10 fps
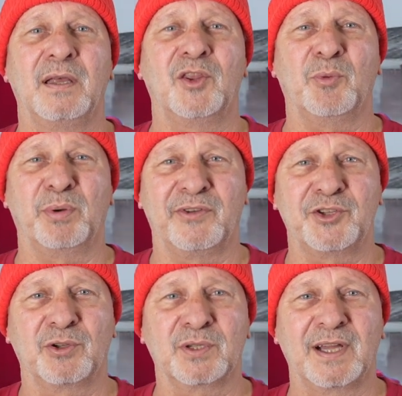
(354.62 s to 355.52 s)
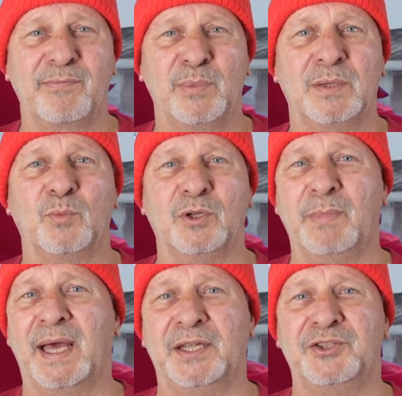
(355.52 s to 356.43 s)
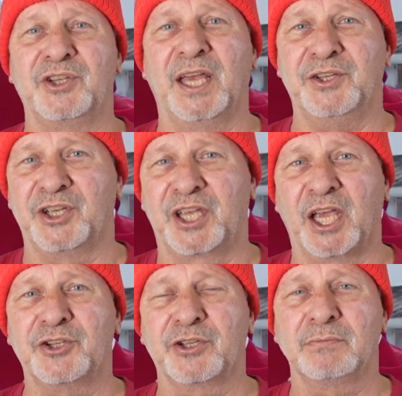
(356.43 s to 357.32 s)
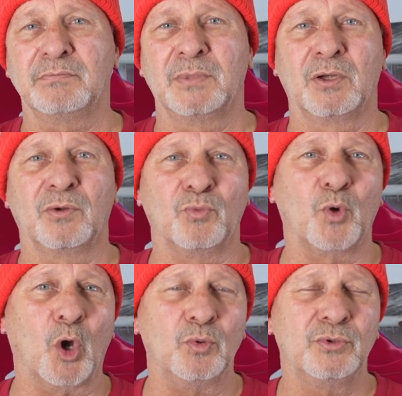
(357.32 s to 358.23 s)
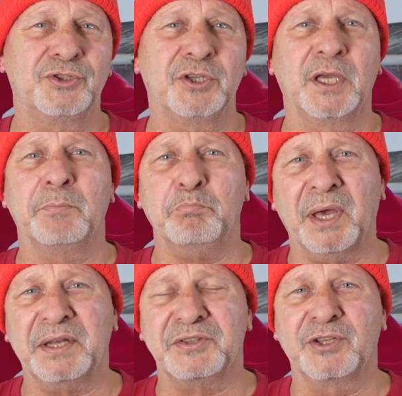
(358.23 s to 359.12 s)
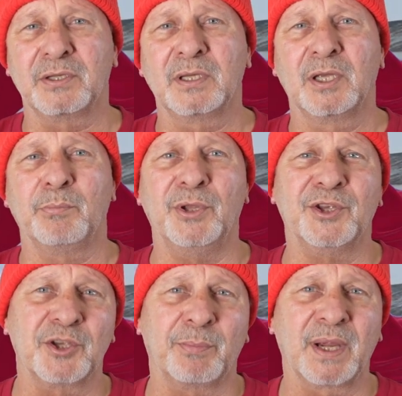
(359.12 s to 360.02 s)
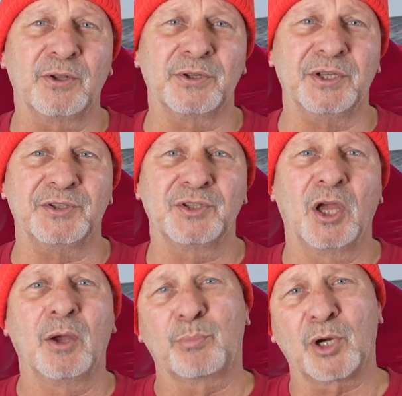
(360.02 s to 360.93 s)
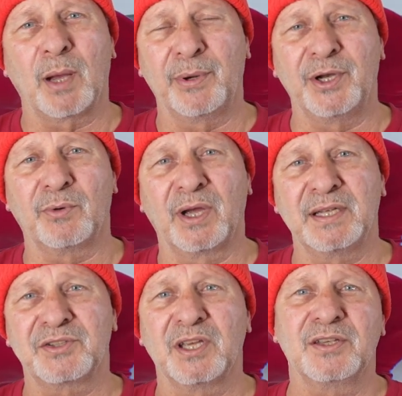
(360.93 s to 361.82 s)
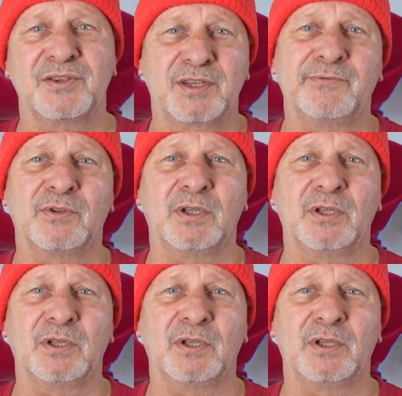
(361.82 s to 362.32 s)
The provincial government would manage education, roads, medicine, municipalities, property rights, civil